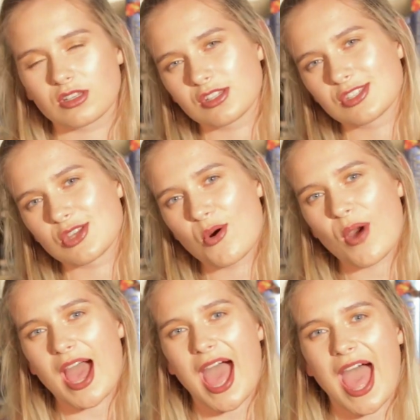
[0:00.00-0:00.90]

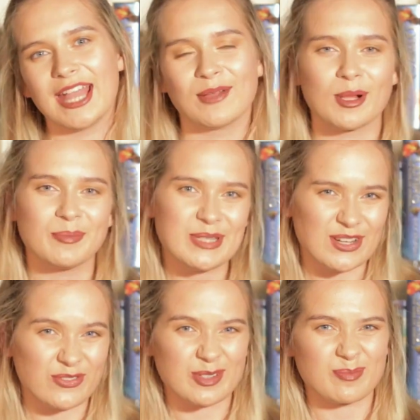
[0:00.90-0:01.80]
so it will be
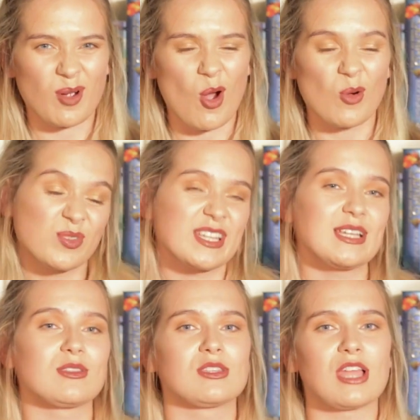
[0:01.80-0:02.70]
different,
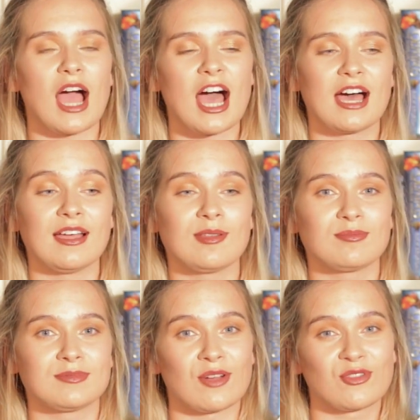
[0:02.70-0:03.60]
hopefully
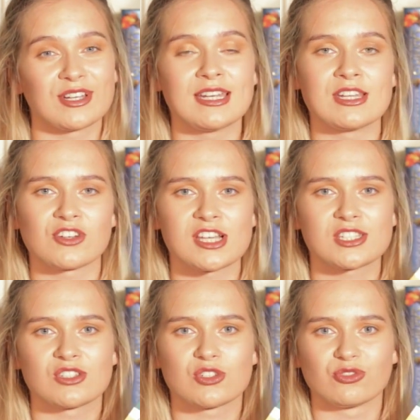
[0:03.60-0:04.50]
different and
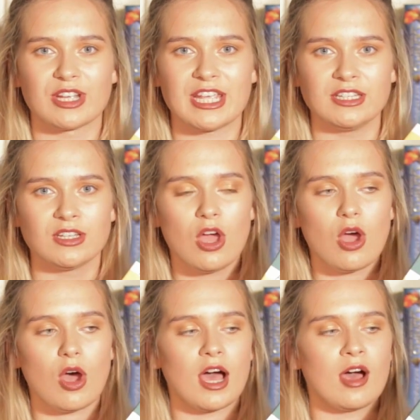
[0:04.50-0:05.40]
interesting to read
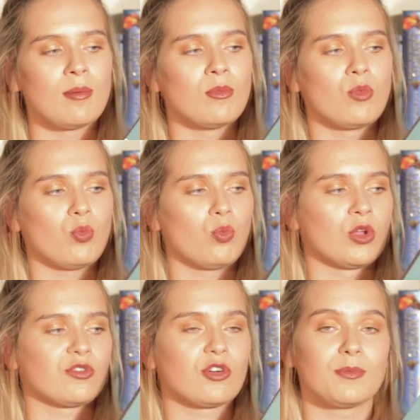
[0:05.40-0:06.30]

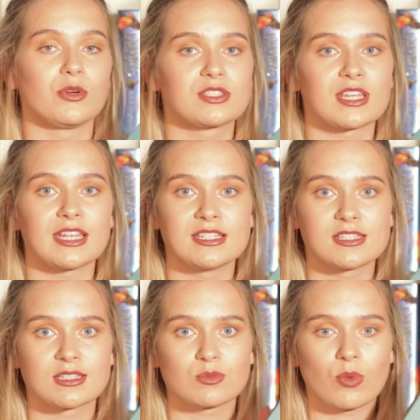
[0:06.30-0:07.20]
one of her books that
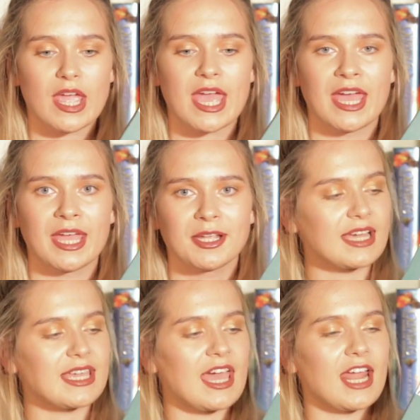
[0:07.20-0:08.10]
isn't YA.
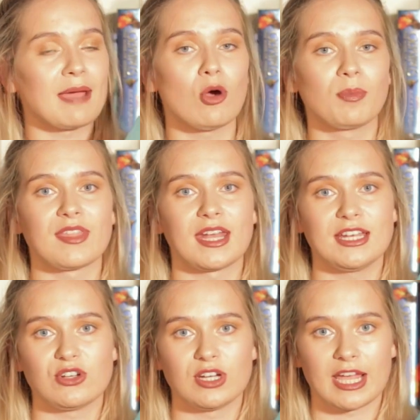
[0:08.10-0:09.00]
Again, I'm hoping that
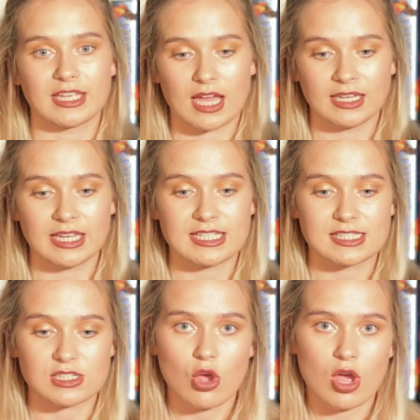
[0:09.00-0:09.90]
I do like at
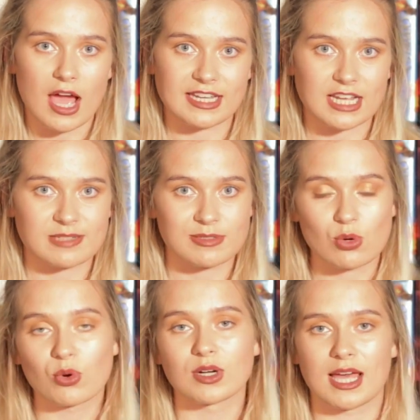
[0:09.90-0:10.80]
least Attachments
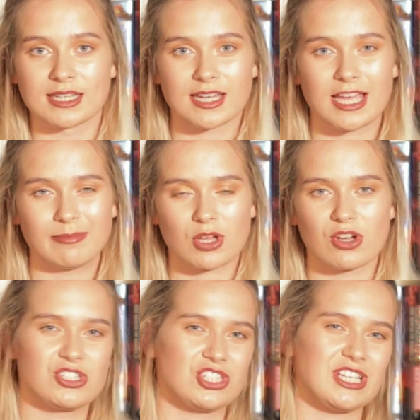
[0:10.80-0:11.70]
or Landline,
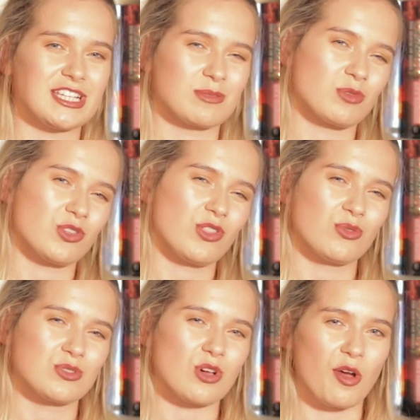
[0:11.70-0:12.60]
because she is one of
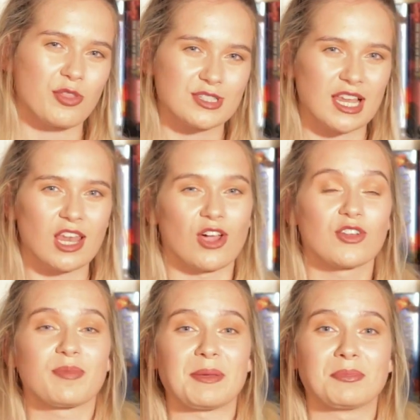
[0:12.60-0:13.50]
those authors a lot
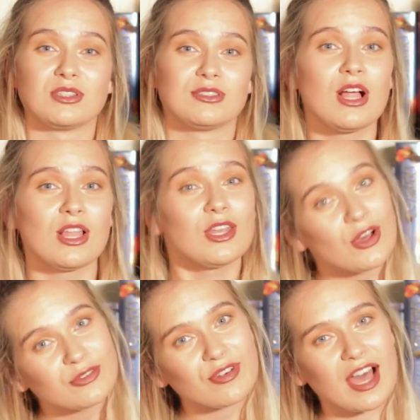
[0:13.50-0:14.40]
of people
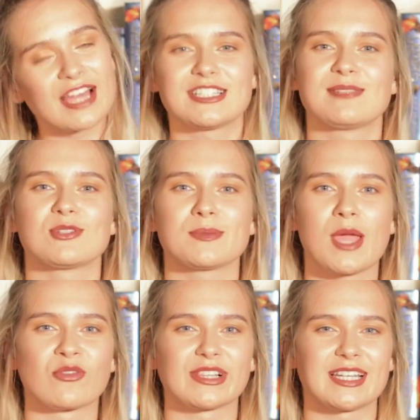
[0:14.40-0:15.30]
love, and she's supposed to be
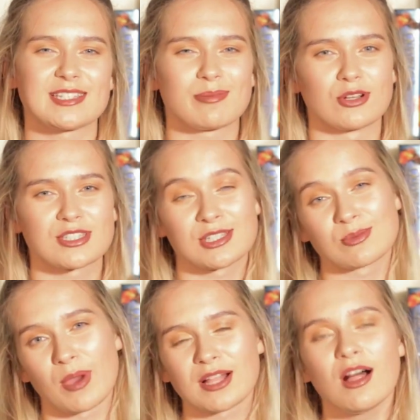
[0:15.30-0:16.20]
a really nice person
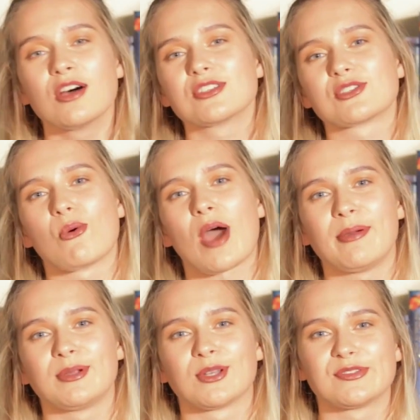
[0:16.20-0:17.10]
as well, so
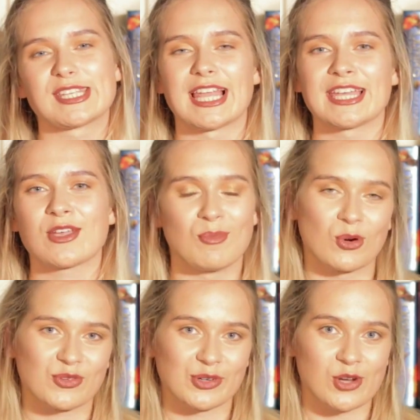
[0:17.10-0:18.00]
I would love to like
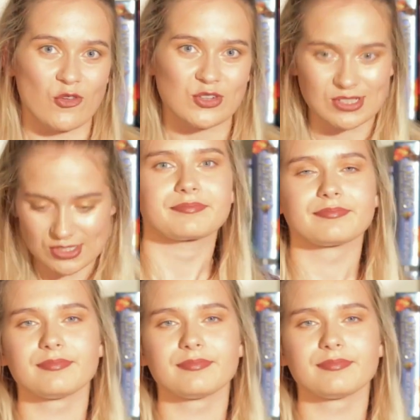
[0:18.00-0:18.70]
more of her novels.